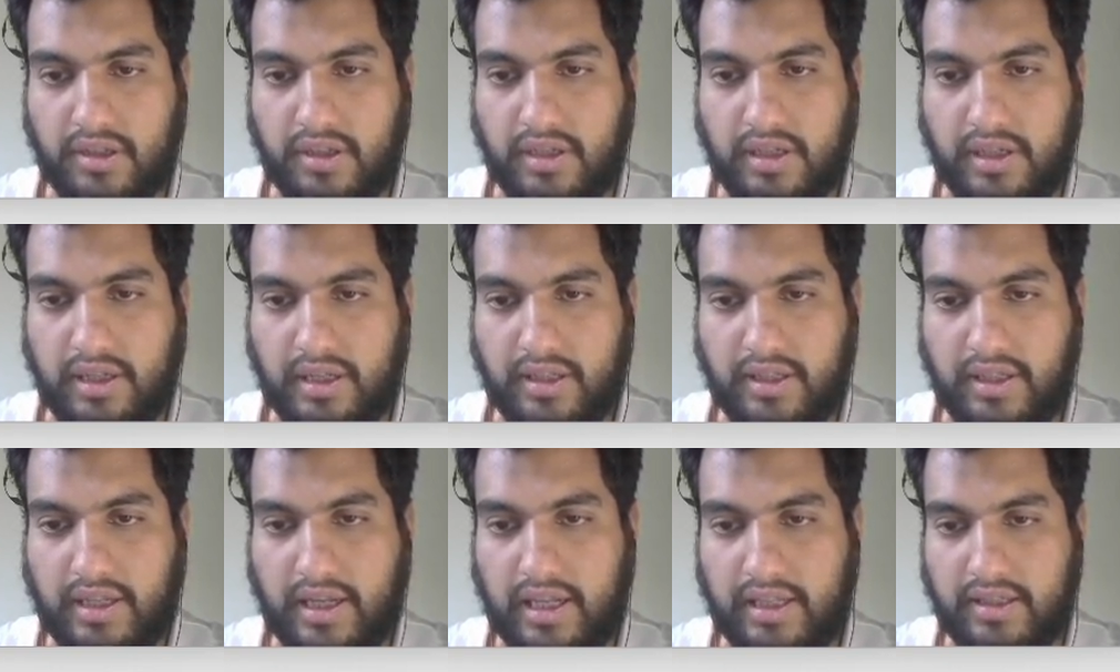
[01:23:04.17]

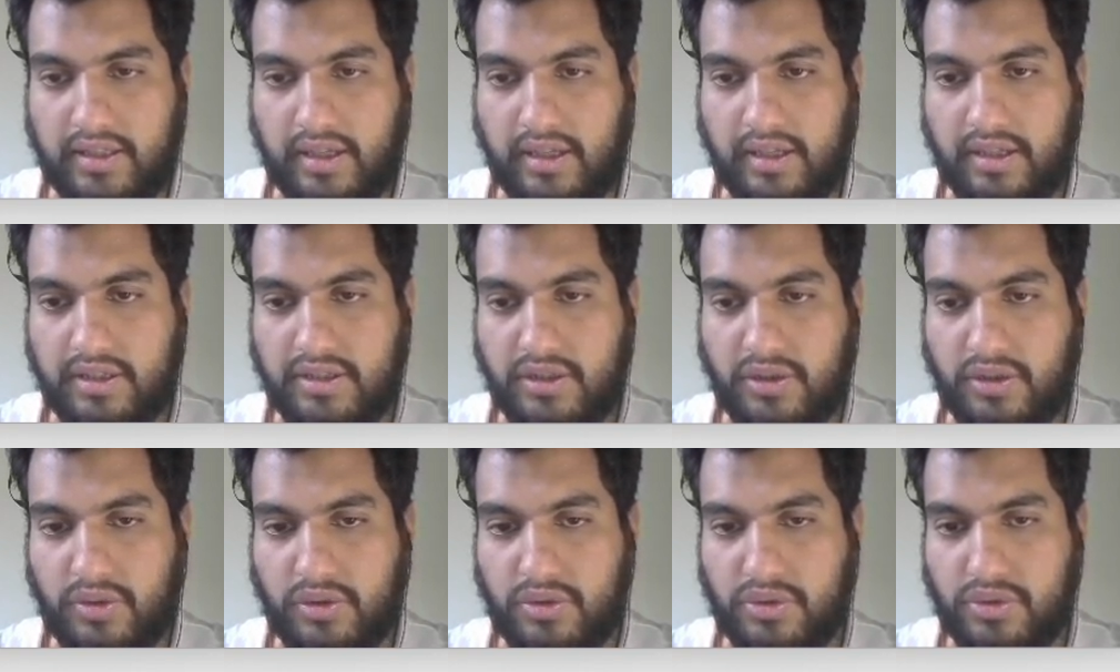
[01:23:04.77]
and that thing is
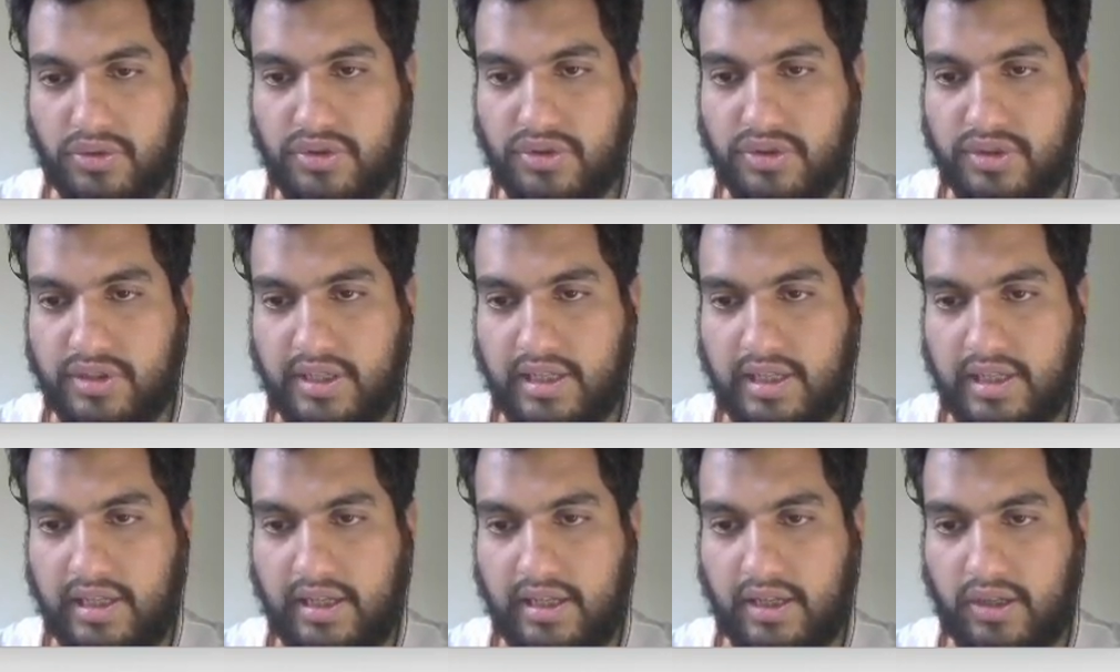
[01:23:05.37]
equal to
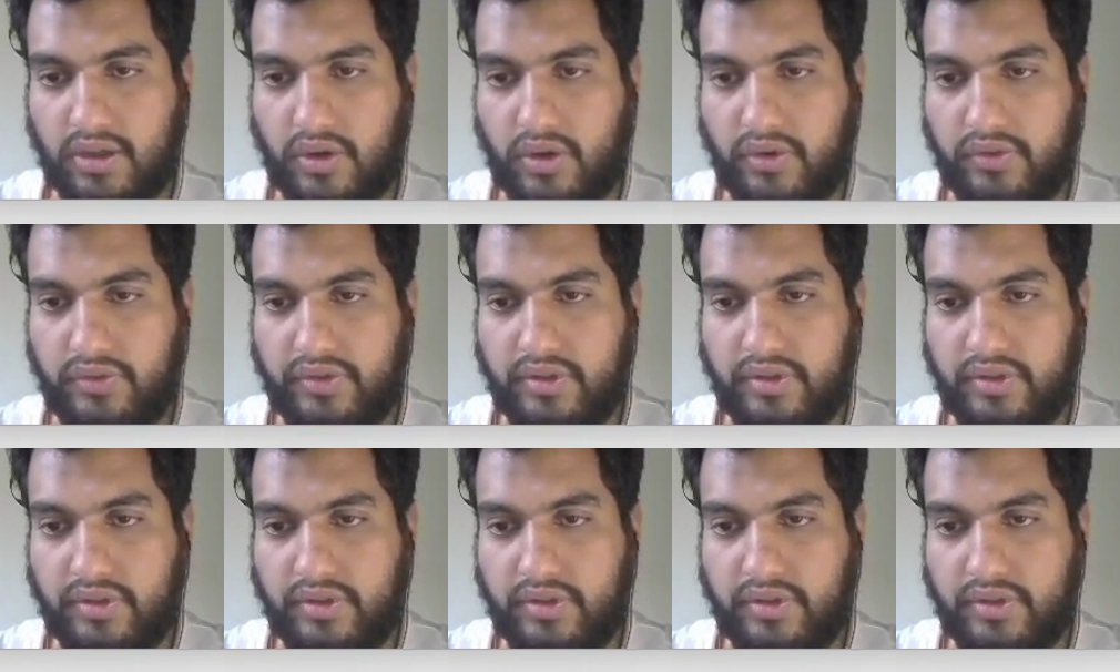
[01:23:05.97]
ceiling of